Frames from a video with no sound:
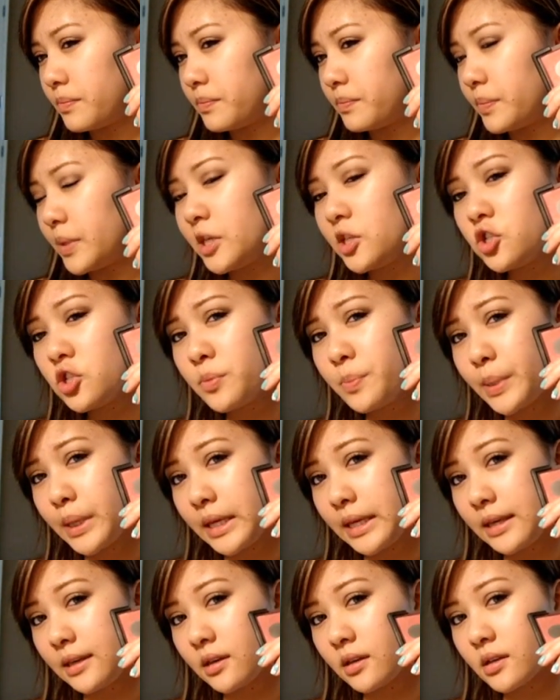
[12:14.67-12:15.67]
peachy
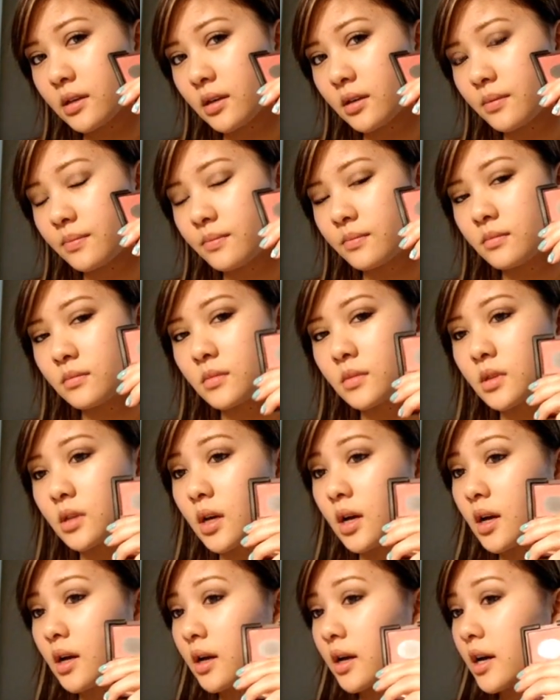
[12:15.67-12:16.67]
pink
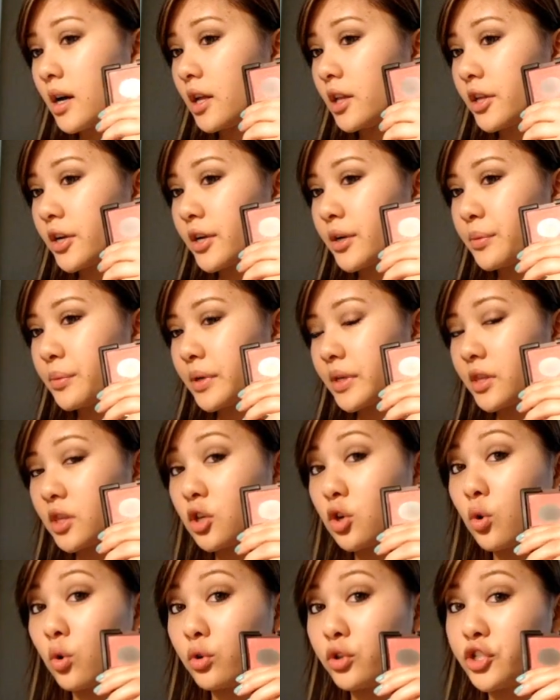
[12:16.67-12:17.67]
color with
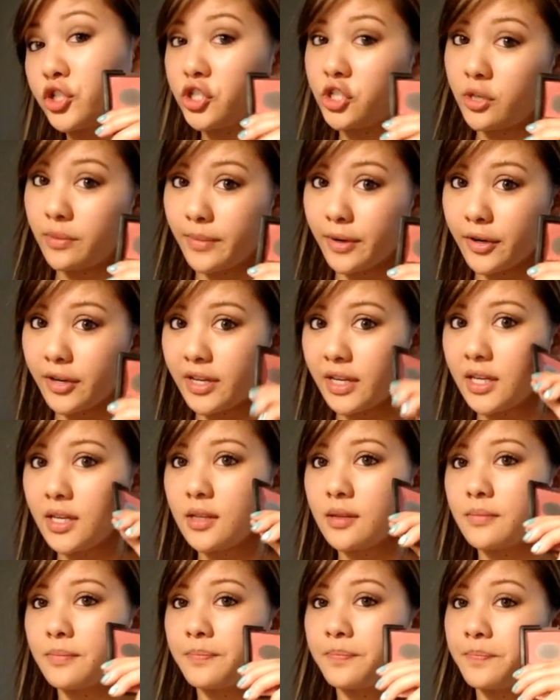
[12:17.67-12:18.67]
gold shimmer in it.
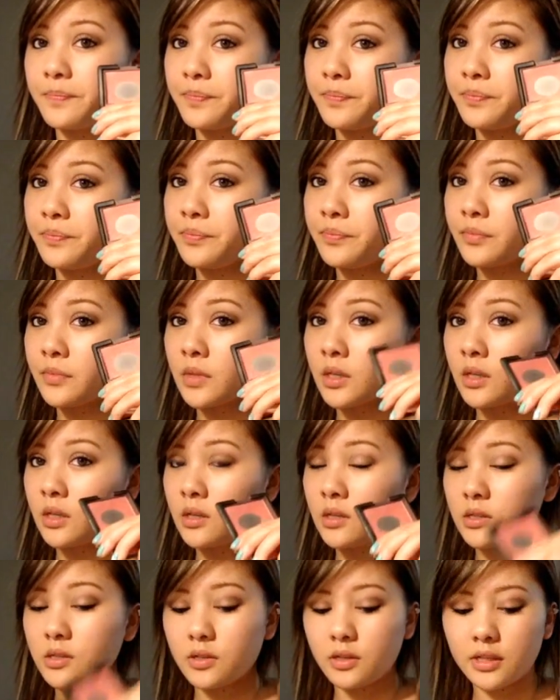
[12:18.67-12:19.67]

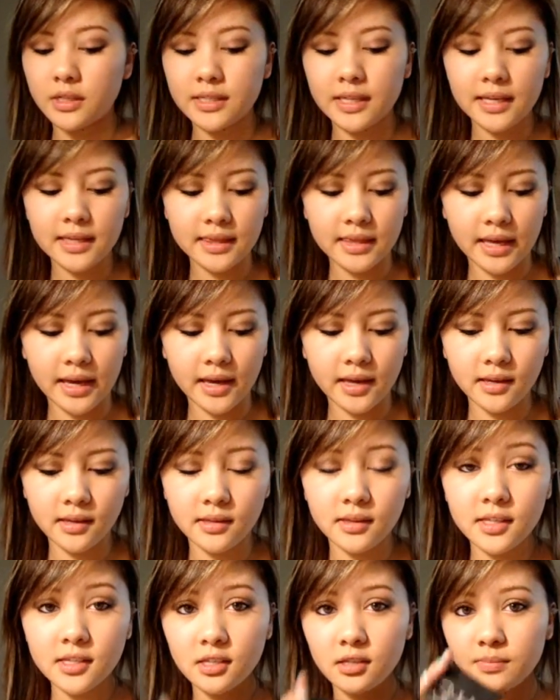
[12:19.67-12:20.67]
So it looks like that.
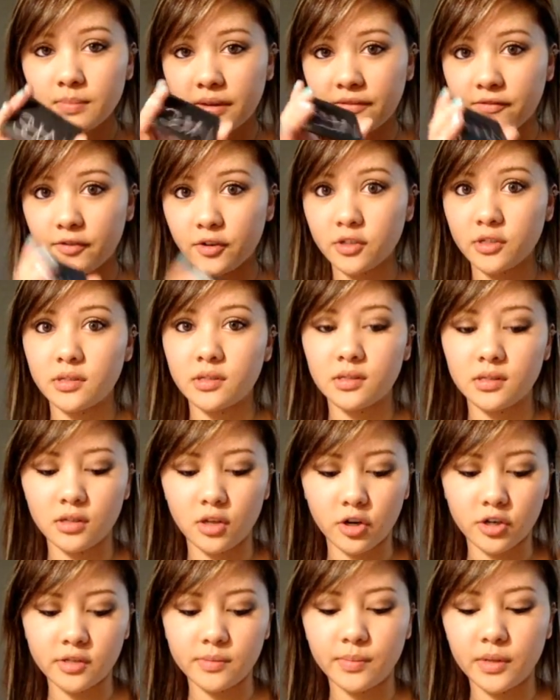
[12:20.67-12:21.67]
And this is my first
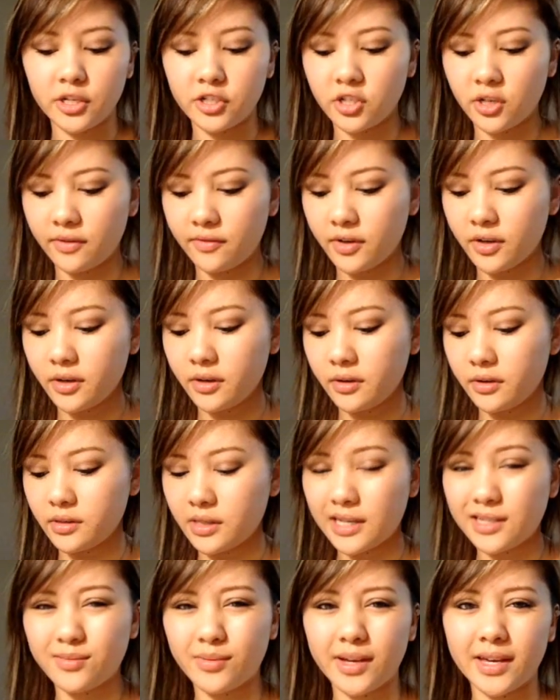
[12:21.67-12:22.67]
NARS blush ever.
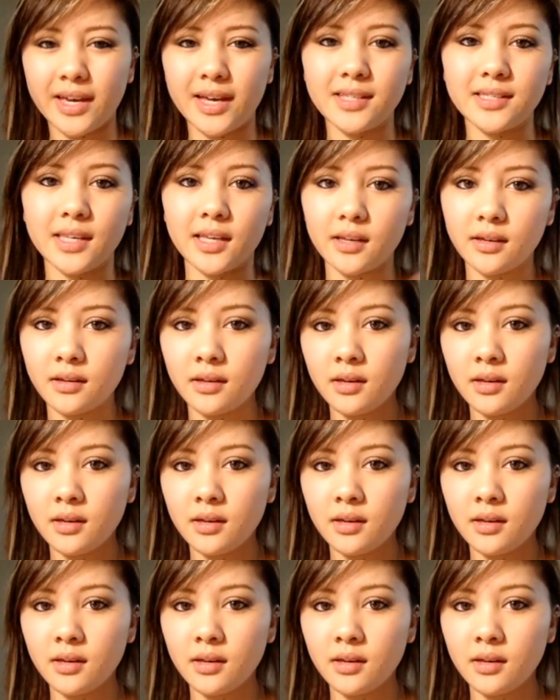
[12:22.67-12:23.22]
That's why it has like,